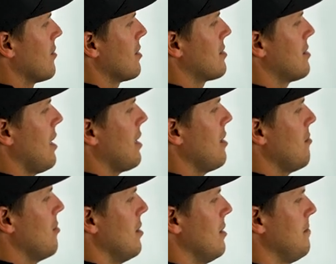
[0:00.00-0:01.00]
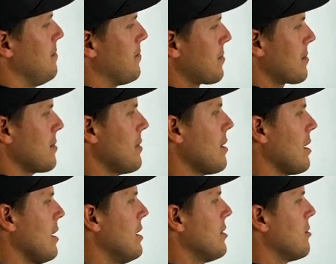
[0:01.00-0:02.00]
The second one
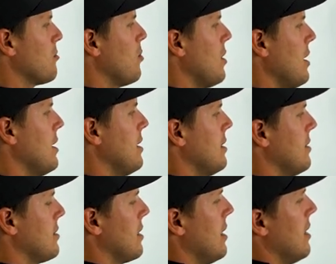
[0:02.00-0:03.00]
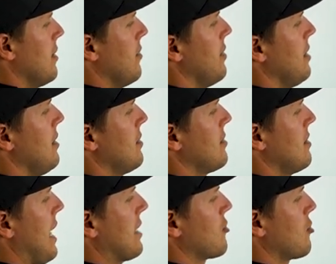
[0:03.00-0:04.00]
is, what is the
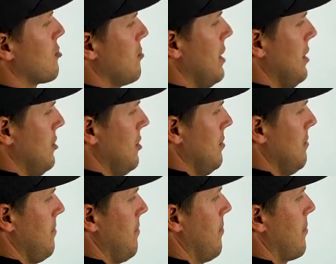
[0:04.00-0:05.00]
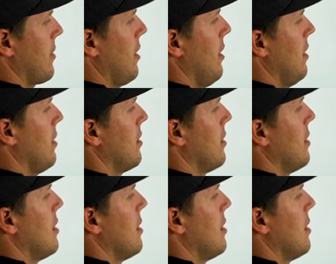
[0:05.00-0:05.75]
saturation, okay?